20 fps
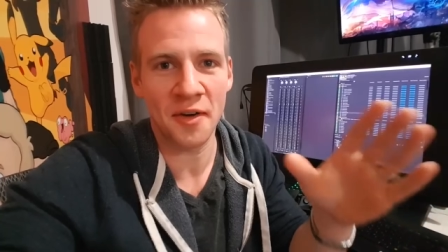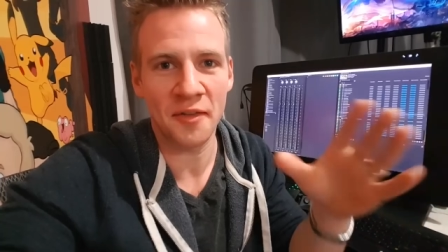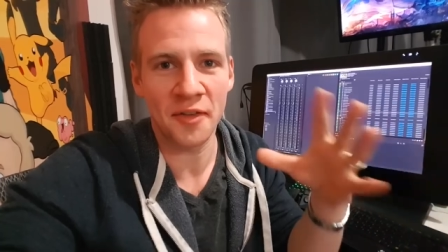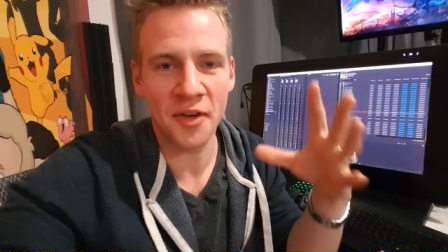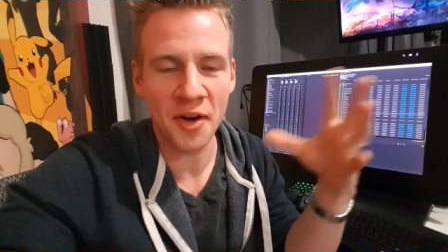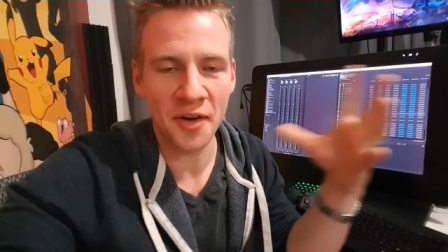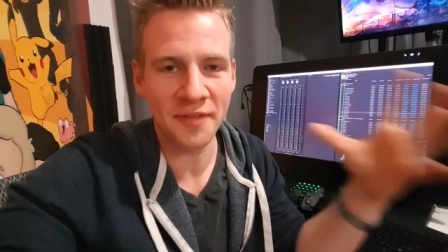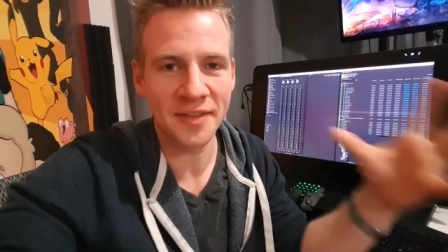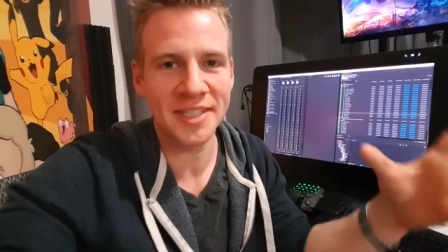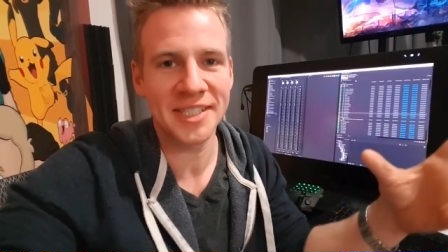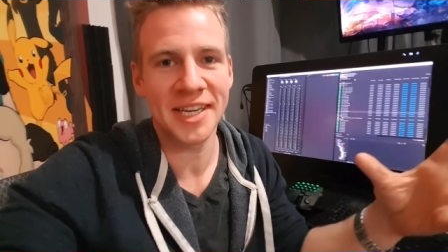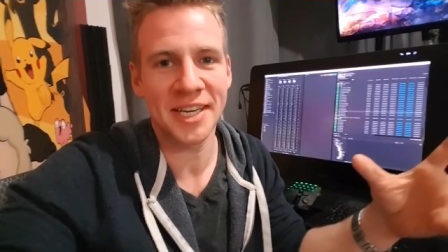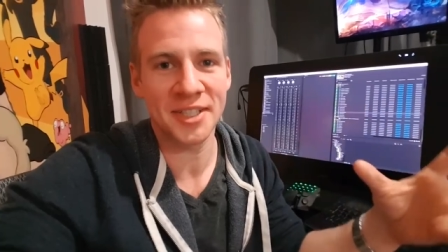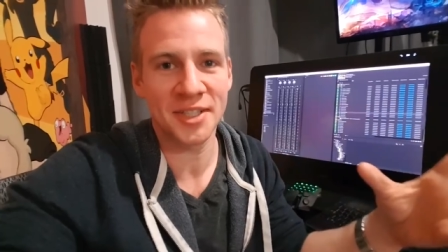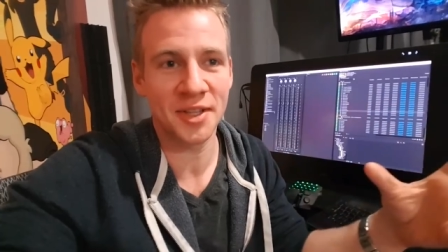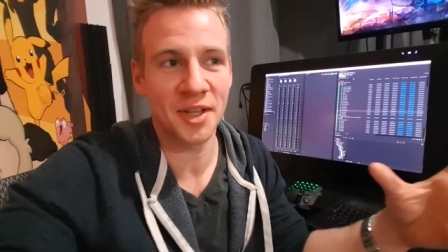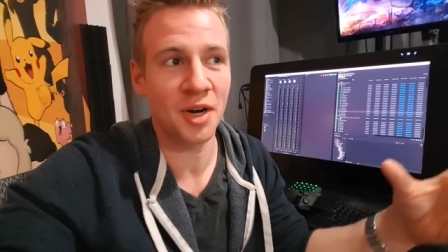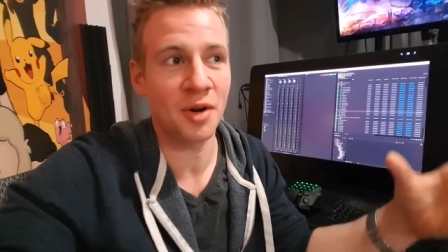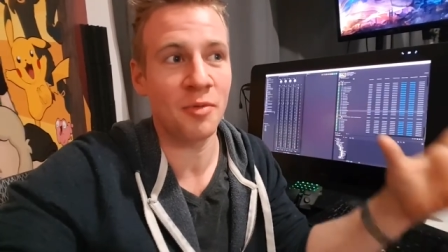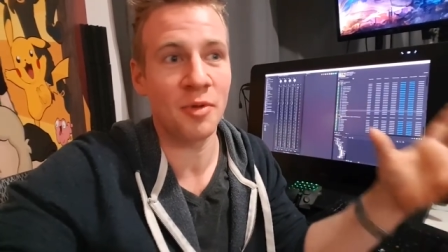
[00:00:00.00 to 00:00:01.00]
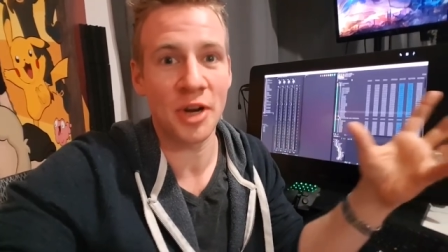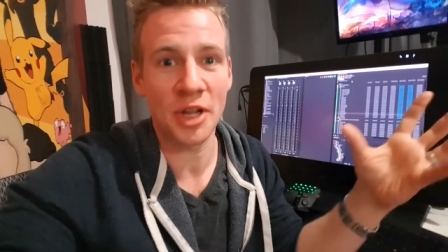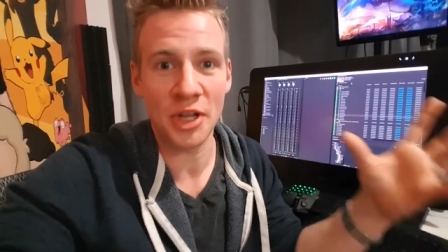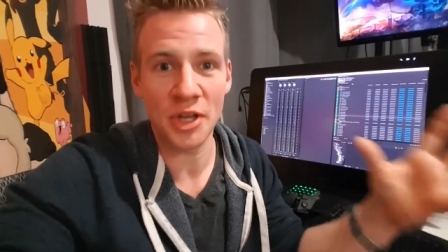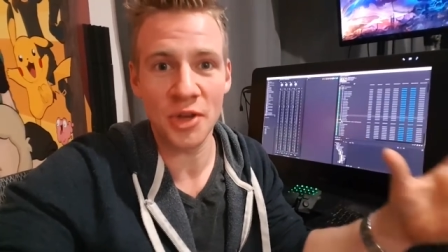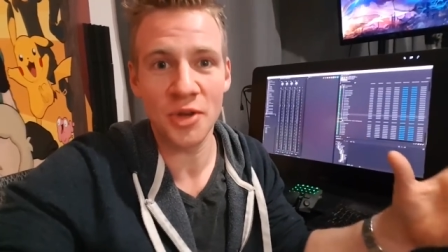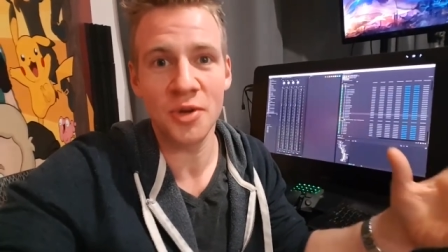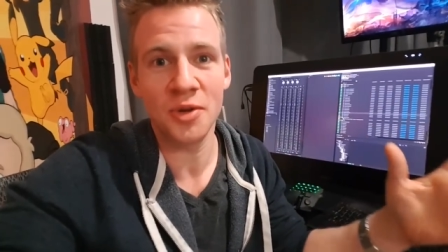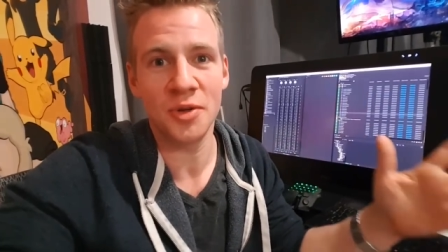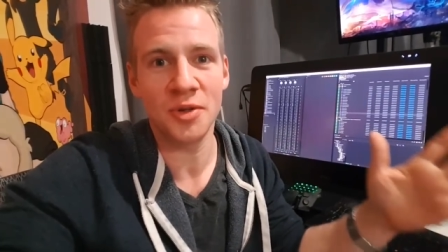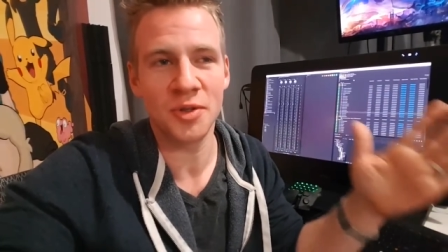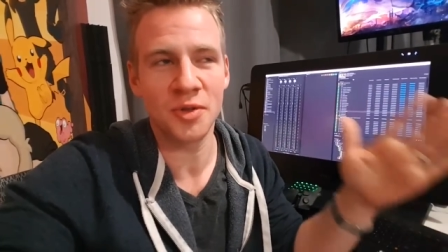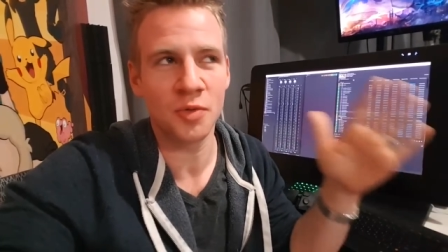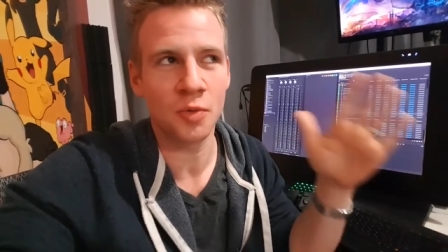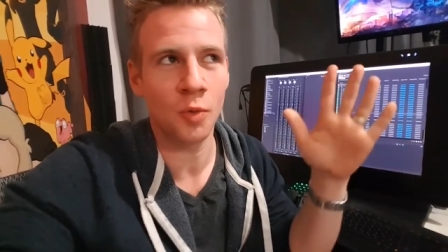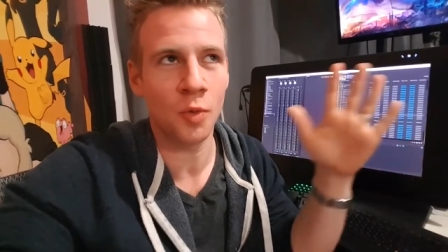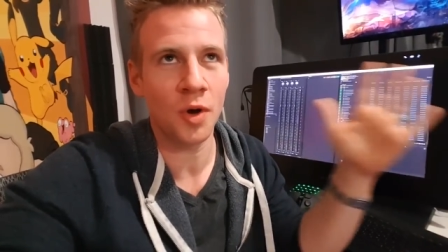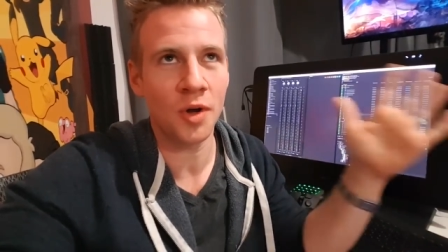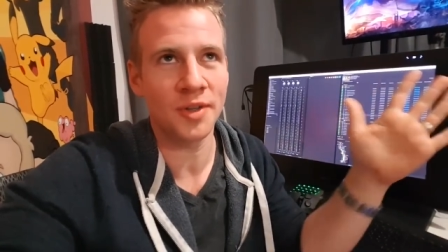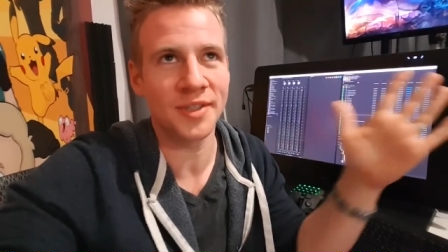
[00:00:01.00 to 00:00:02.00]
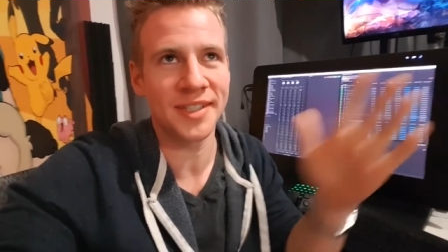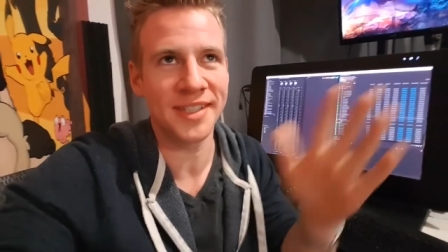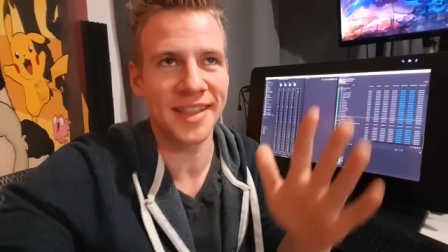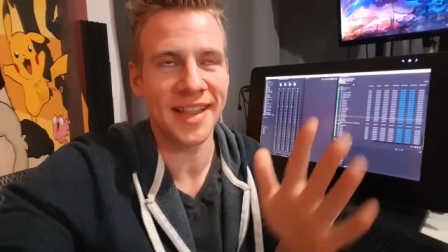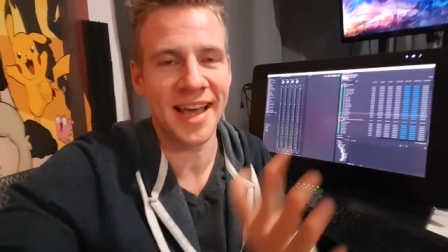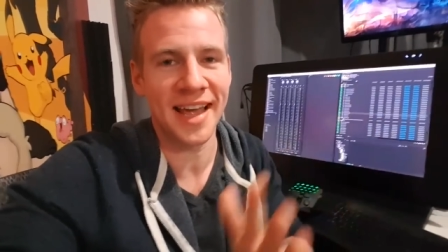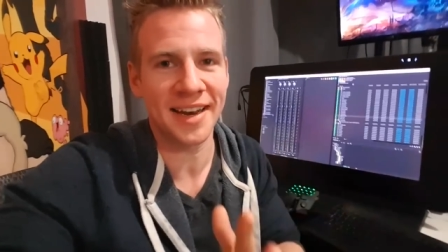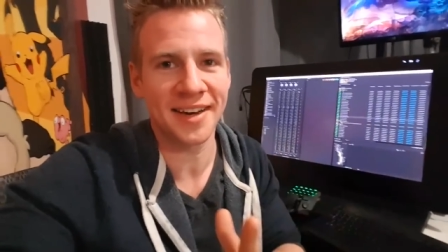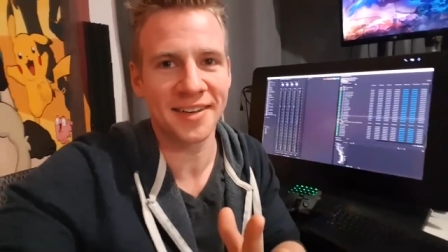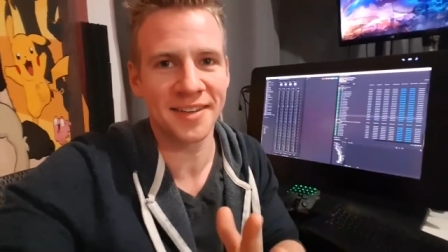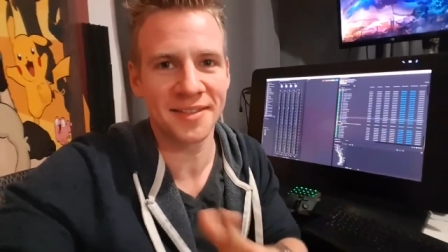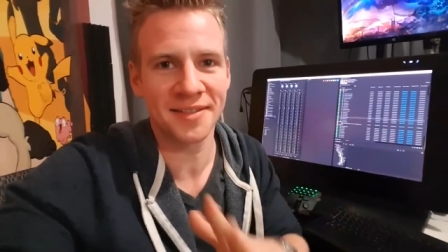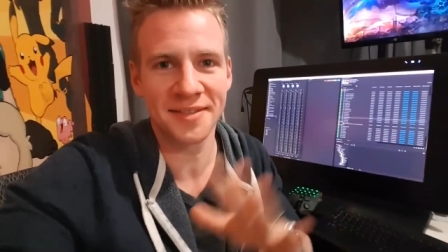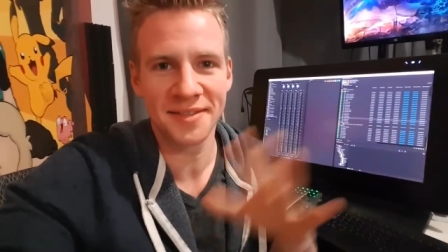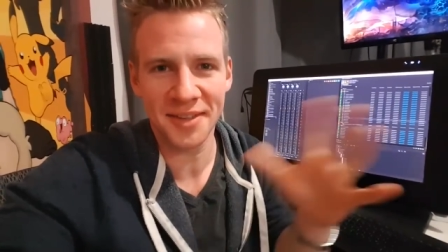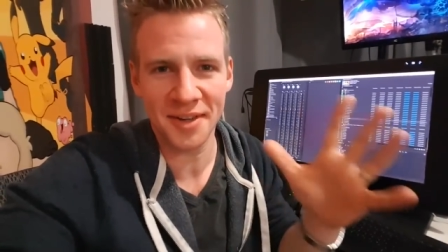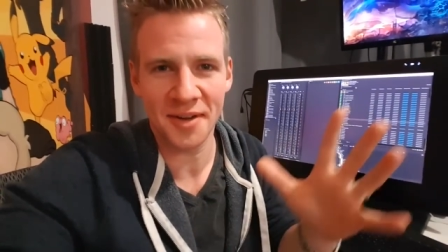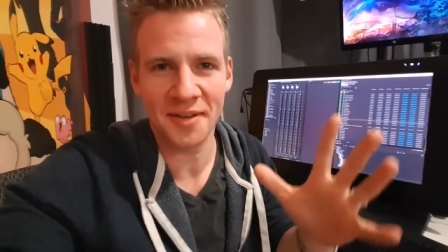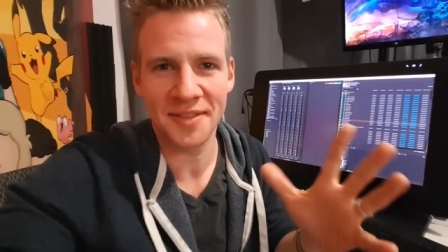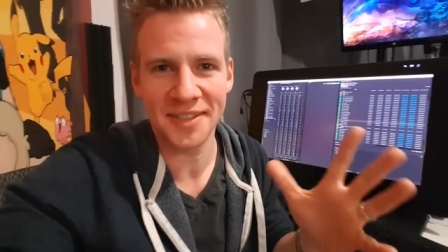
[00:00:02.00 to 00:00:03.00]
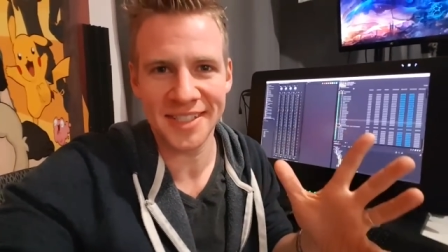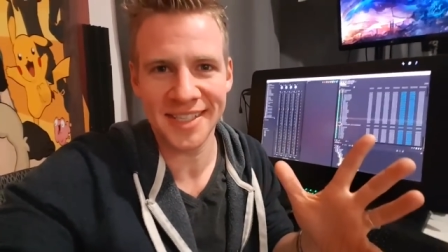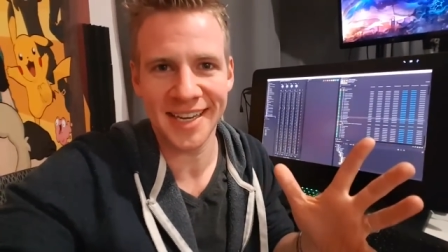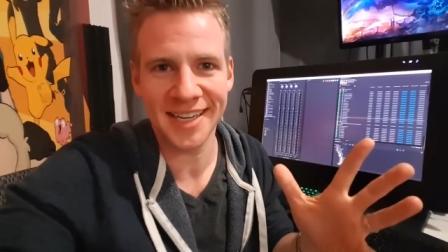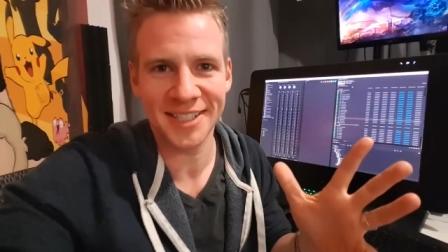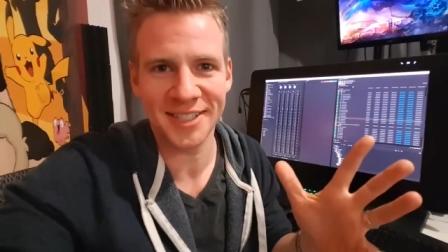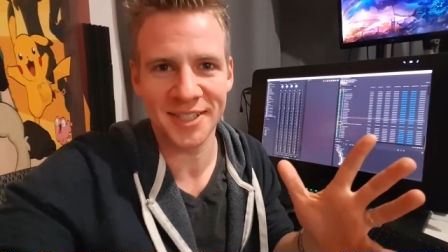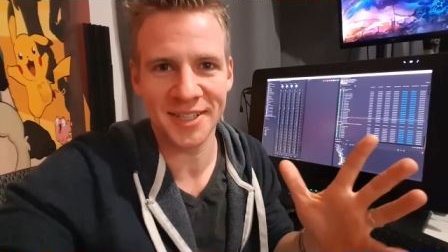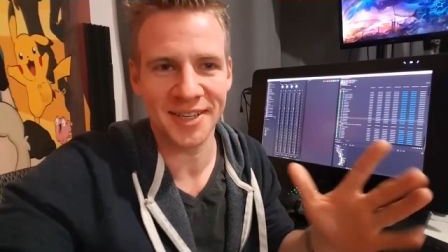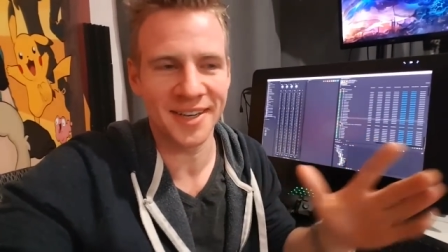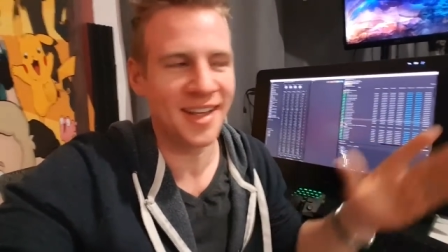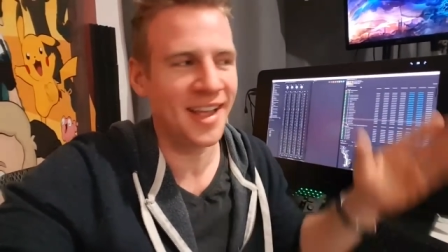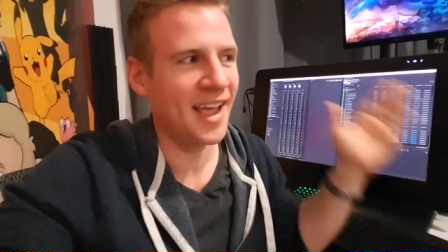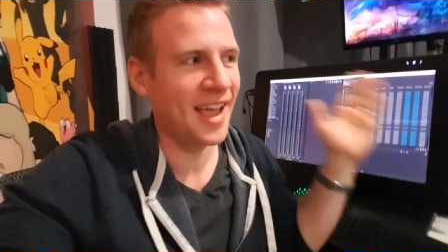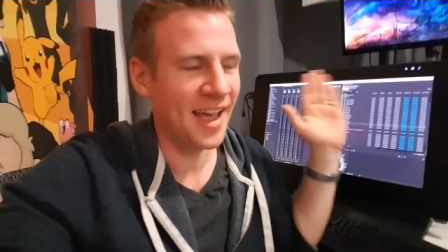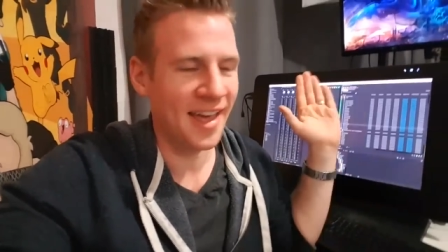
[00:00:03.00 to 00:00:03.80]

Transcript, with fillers: of conversation that I want to use was in that conversation.